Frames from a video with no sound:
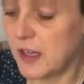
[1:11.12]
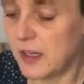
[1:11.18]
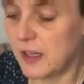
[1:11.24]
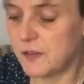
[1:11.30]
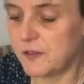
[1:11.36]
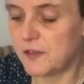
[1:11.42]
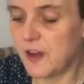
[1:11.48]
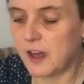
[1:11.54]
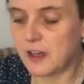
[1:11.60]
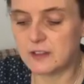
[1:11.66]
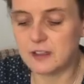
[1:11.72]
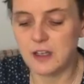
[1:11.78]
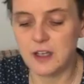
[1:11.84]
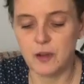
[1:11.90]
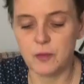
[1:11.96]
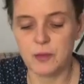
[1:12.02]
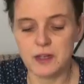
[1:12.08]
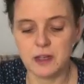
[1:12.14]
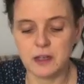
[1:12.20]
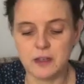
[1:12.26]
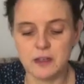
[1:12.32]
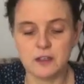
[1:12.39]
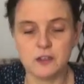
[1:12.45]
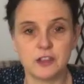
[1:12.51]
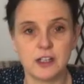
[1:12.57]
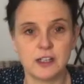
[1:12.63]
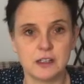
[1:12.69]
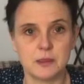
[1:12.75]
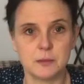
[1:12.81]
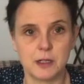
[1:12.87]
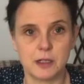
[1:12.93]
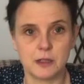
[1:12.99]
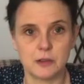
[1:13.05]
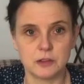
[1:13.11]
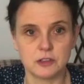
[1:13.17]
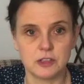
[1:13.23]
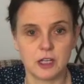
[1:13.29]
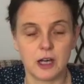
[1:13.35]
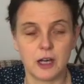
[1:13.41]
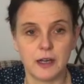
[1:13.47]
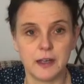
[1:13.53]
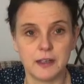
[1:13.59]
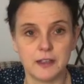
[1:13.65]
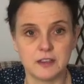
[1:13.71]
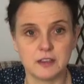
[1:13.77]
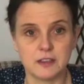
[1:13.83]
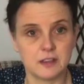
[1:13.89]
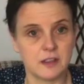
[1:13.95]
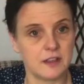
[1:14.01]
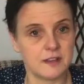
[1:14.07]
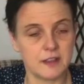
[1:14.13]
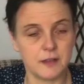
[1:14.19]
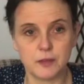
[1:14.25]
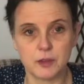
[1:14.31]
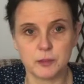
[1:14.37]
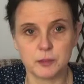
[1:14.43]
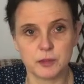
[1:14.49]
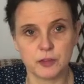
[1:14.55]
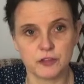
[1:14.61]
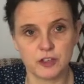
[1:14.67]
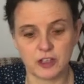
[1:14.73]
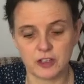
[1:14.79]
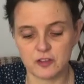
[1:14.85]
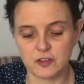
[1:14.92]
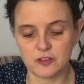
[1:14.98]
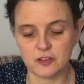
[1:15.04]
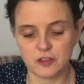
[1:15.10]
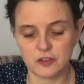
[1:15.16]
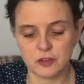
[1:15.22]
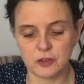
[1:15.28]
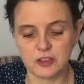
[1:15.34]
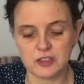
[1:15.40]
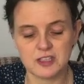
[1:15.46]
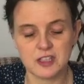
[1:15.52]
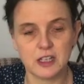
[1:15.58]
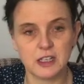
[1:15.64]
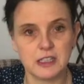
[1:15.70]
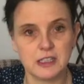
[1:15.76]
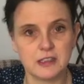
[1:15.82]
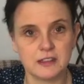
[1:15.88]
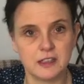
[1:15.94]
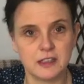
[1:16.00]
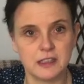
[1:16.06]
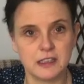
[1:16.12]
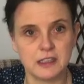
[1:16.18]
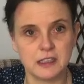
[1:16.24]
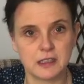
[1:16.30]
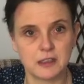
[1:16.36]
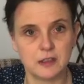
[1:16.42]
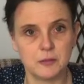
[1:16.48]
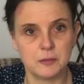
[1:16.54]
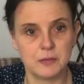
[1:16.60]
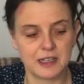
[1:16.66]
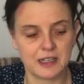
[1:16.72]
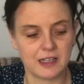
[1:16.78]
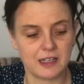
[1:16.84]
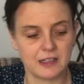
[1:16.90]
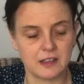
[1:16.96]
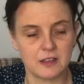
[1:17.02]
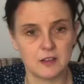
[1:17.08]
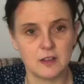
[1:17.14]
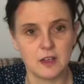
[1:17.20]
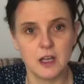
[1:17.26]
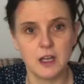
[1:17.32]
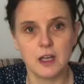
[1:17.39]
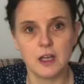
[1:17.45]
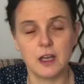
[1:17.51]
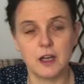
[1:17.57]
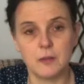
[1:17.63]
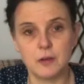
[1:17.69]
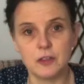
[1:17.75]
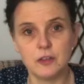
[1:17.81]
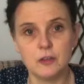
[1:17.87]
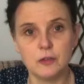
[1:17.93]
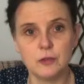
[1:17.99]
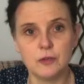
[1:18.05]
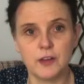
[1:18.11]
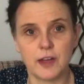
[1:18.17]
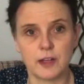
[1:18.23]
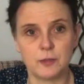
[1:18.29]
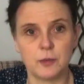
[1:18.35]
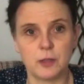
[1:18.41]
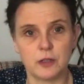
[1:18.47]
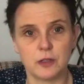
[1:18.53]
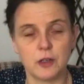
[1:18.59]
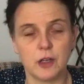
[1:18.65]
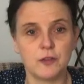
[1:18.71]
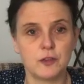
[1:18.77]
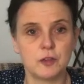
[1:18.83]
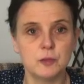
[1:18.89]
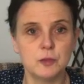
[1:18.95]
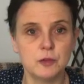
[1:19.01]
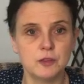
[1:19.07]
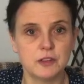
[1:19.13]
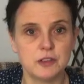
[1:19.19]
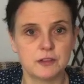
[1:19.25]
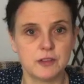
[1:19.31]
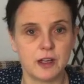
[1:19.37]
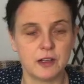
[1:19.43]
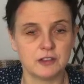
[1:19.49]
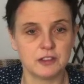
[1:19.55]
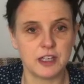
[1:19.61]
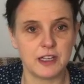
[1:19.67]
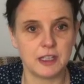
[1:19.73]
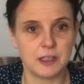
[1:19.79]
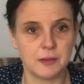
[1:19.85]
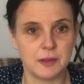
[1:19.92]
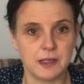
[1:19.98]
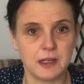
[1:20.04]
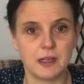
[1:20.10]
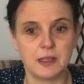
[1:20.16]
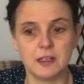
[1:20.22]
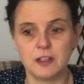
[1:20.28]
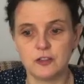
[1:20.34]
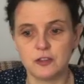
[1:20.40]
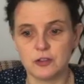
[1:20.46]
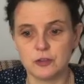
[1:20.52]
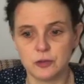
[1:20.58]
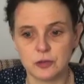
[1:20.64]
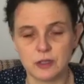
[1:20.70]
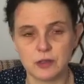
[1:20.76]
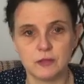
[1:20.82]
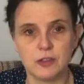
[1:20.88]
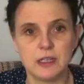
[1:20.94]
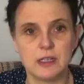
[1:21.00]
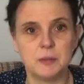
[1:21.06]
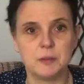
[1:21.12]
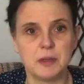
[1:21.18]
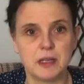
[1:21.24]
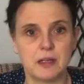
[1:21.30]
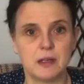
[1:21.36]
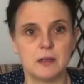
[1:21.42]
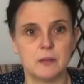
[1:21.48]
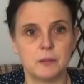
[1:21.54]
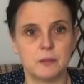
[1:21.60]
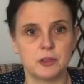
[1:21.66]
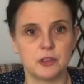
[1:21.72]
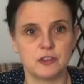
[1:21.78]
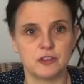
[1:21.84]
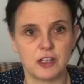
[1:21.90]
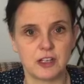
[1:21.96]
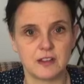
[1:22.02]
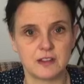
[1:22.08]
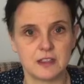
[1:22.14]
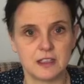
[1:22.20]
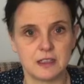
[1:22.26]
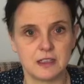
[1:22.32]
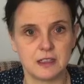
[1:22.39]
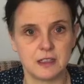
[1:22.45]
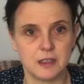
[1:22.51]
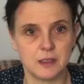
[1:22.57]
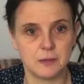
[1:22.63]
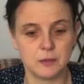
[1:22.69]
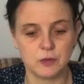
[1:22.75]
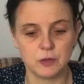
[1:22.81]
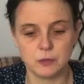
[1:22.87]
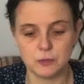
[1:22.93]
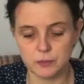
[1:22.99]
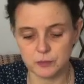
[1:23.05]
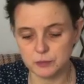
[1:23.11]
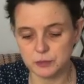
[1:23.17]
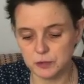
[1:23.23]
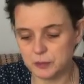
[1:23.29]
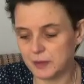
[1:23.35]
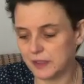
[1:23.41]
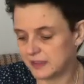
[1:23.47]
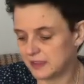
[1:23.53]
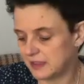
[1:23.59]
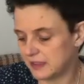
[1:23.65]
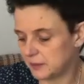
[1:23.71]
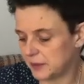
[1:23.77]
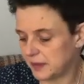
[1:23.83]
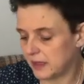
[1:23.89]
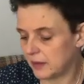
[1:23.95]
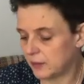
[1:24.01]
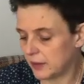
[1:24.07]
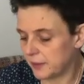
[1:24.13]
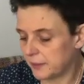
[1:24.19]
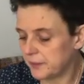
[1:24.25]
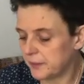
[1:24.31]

In fact, when I tried them out, I did several projects just on a tiny little mat like this. When you do flat work, you have to move it around anyway, unless you're doing really big projects, then you might need a bigger one.